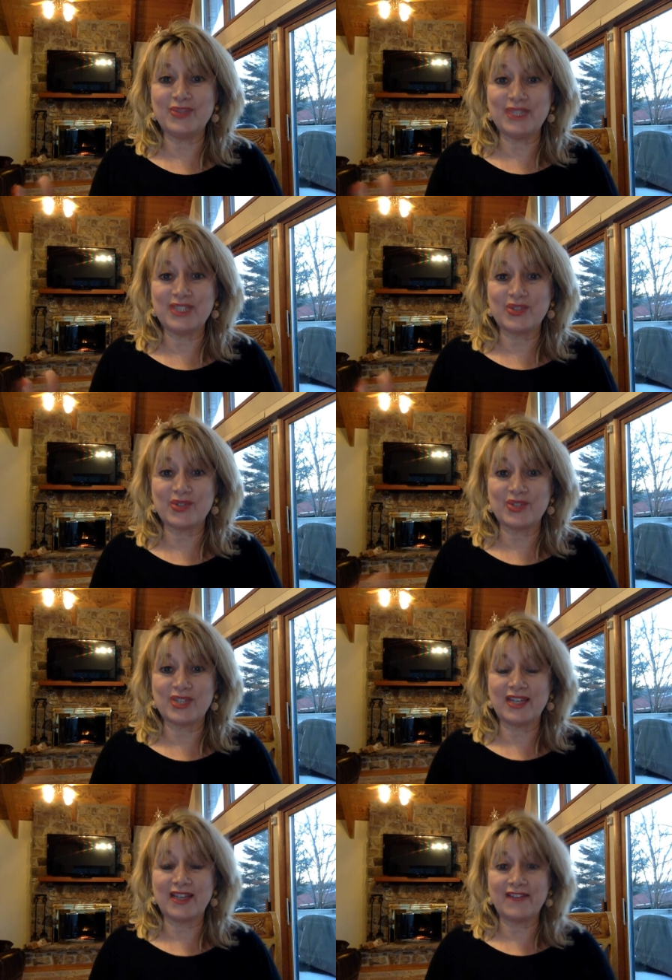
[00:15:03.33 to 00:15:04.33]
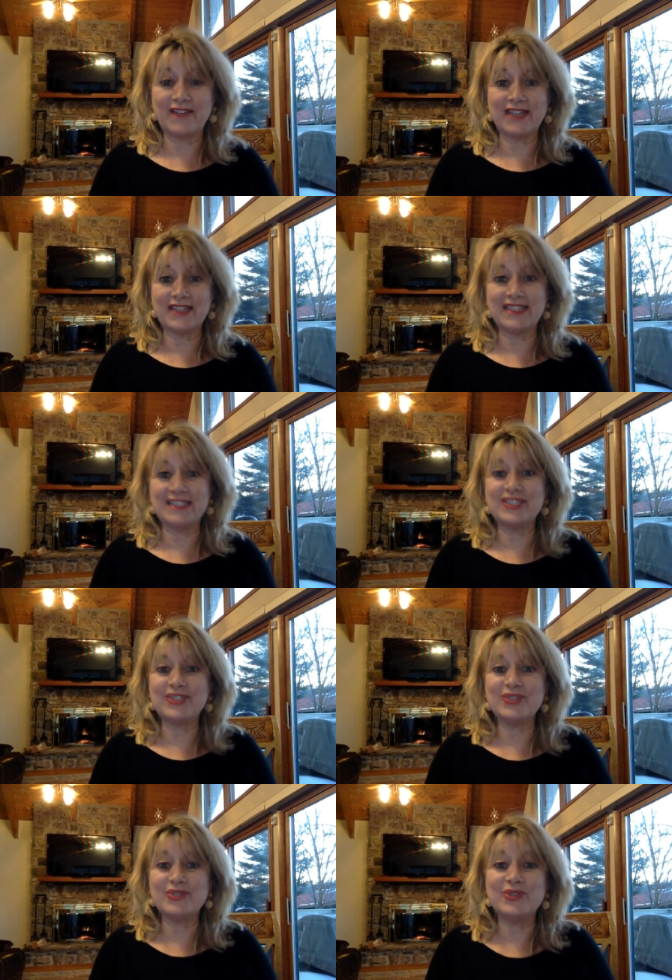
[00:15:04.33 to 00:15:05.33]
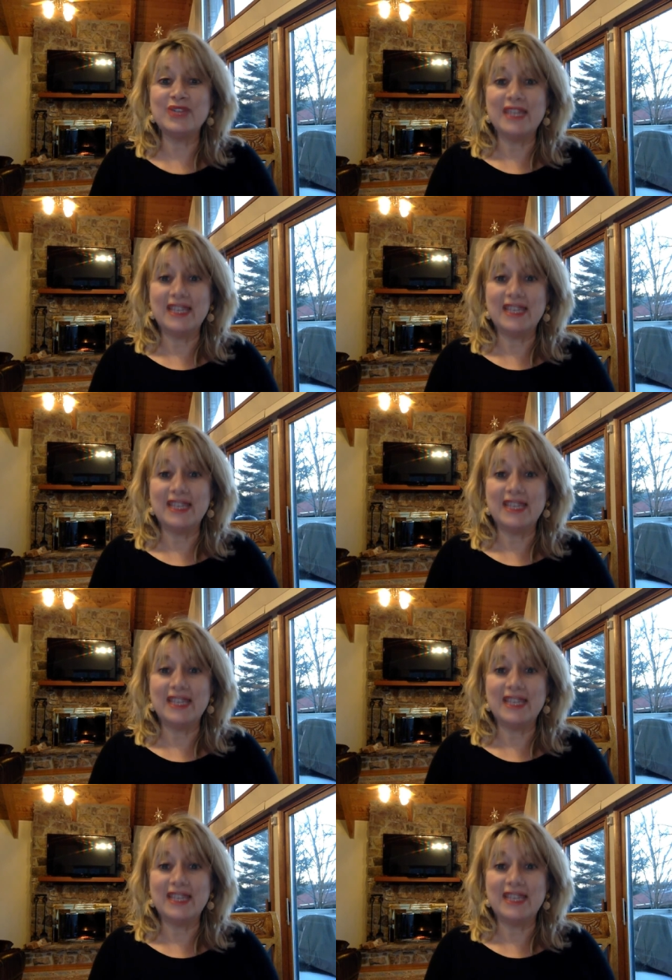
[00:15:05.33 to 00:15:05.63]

research and I find these little